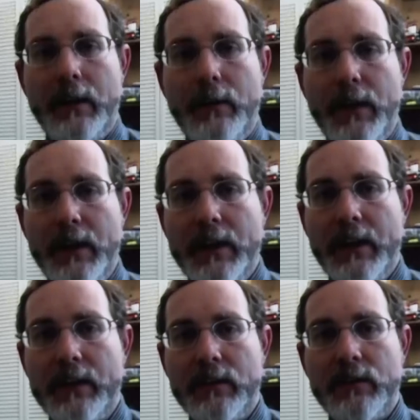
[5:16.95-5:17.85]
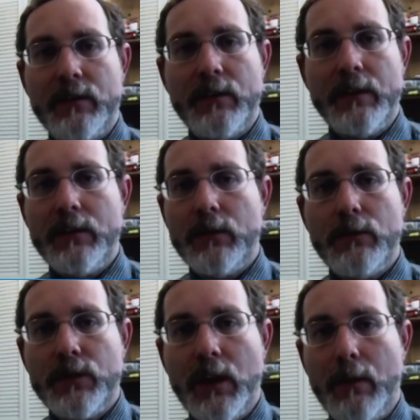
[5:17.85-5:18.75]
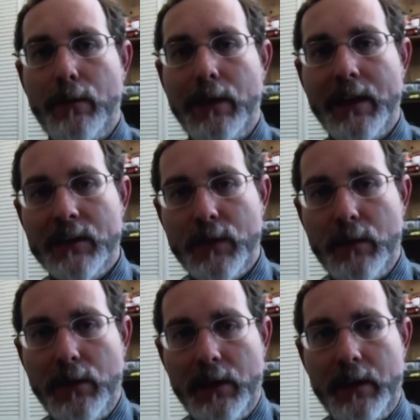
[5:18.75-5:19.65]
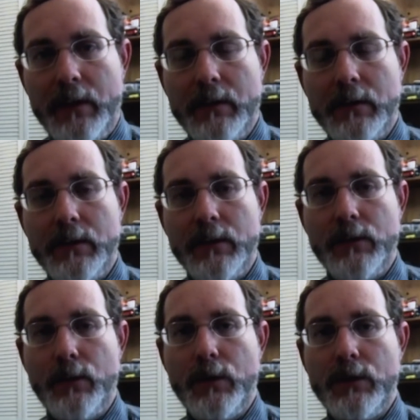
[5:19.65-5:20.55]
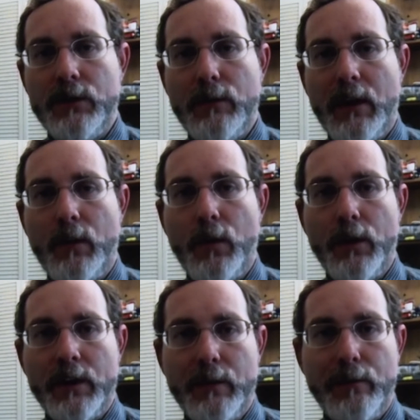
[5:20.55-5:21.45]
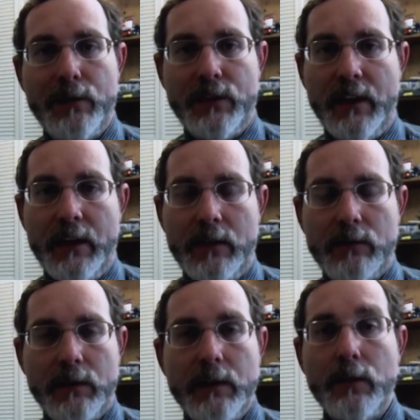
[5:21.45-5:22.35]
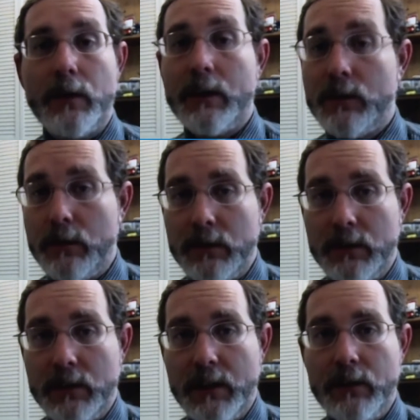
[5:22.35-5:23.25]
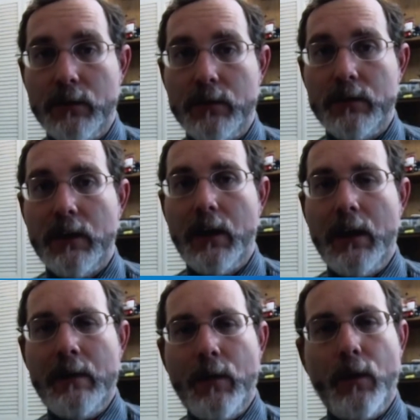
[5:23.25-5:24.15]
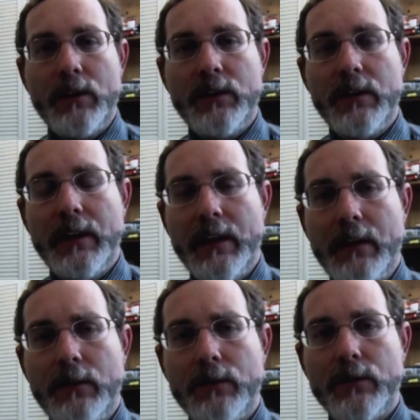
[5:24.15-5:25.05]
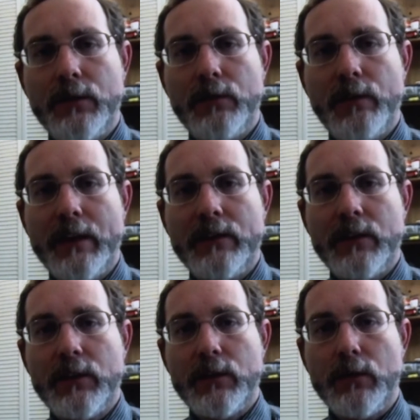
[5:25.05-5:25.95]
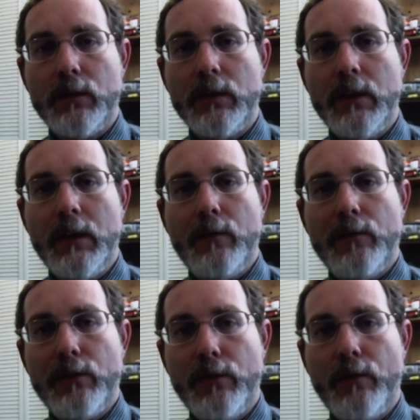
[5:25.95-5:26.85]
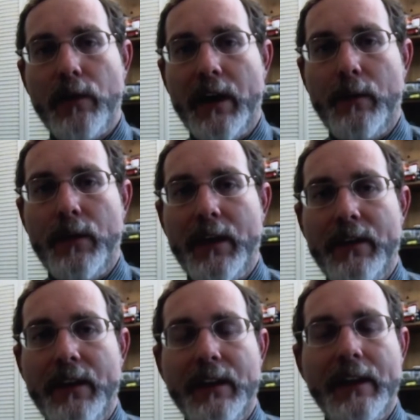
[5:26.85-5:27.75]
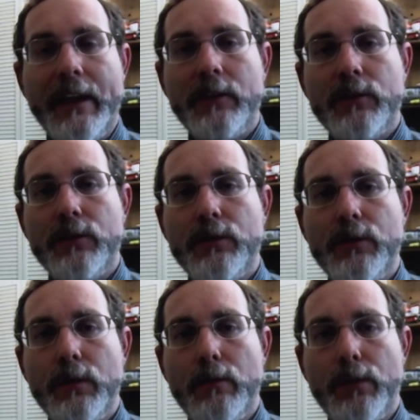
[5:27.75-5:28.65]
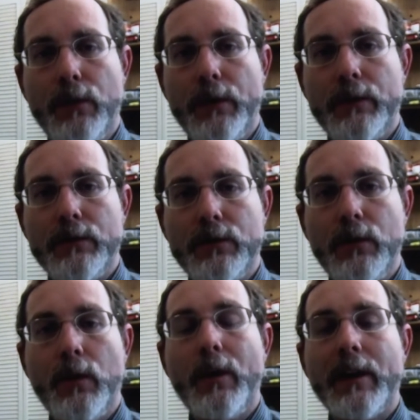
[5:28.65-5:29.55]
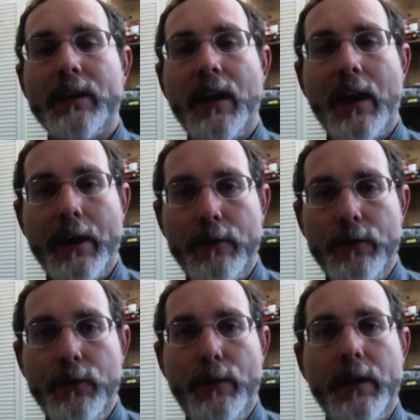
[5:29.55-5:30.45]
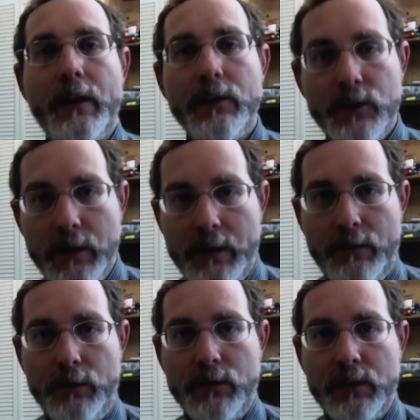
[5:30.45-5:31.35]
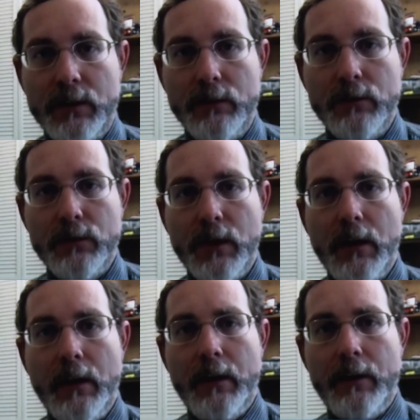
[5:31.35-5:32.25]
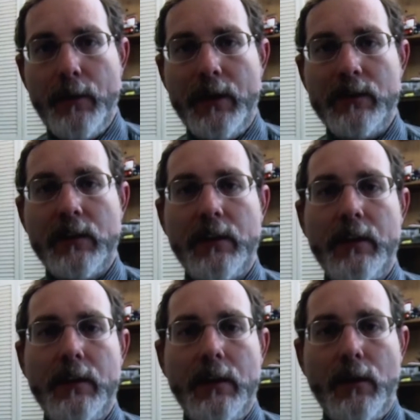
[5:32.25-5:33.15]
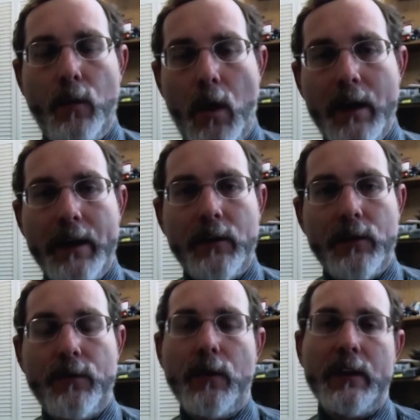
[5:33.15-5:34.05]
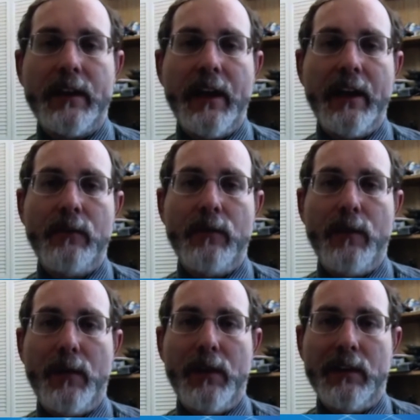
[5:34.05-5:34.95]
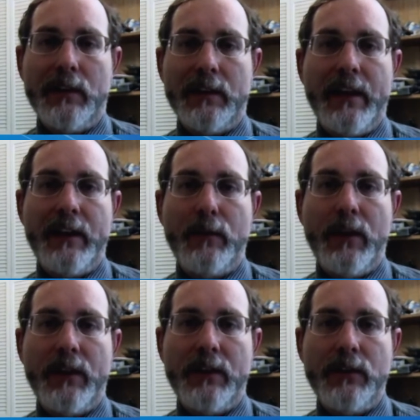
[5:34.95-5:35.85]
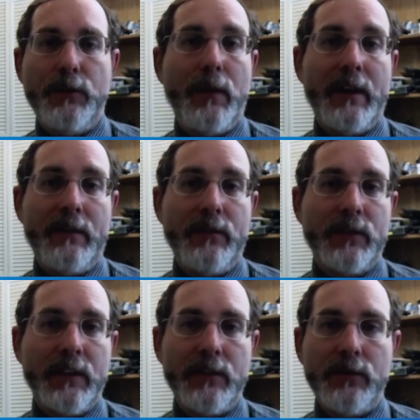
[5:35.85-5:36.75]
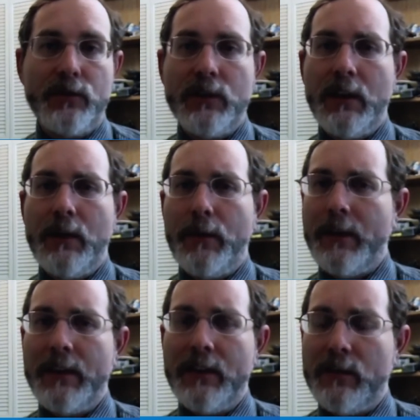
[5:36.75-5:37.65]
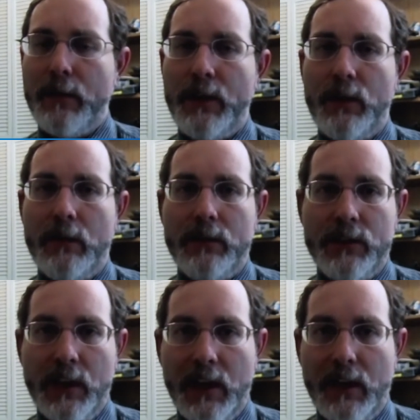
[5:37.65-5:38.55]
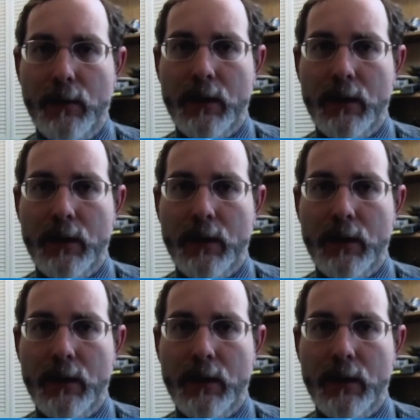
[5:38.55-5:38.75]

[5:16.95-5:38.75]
In many cases, there is no job placement plan. In other words, you might work in a prison industry learning certain skills, but once you get out, there's no transitional program that then links you to employers who are willing to hire you because you have those skills. You're basically walk out the front gate with maybe a little gate money, you might have the skills, but that doesn't mean you have a job.